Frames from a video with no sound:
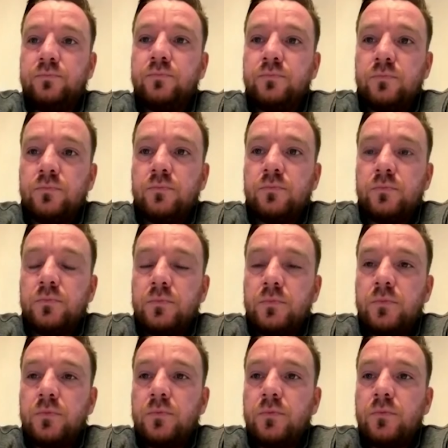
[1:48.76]

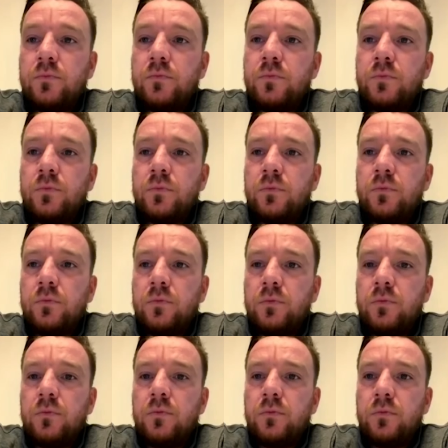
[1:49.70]

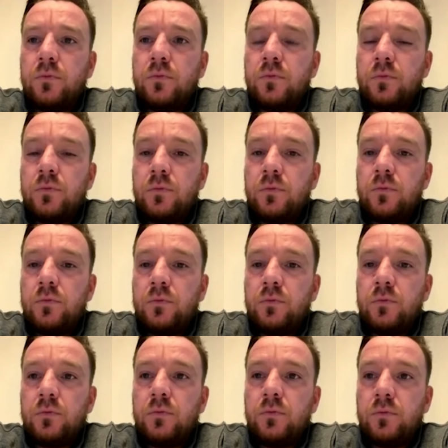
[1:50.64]

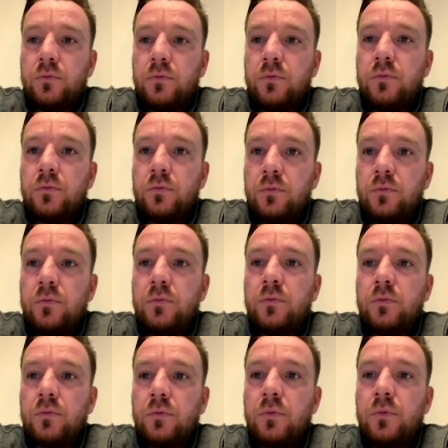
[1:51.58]

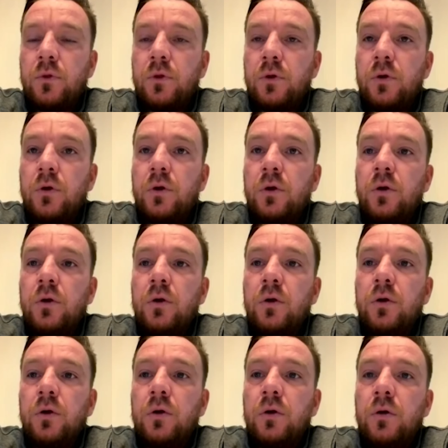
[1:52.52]

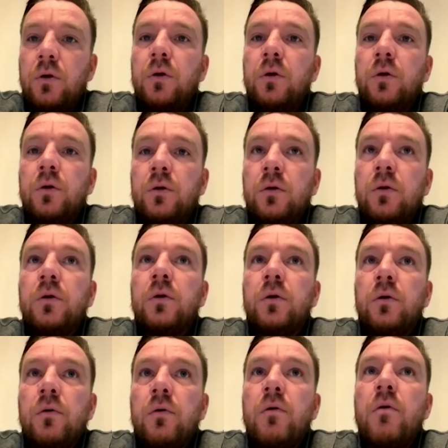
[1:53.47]

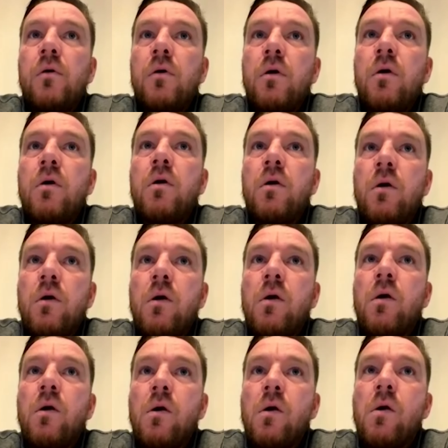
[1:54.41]

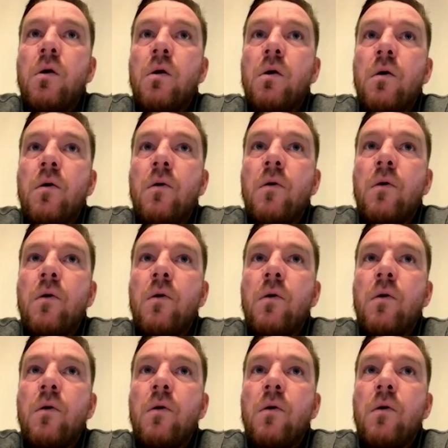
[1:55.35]
No words are spoken by the person on screen.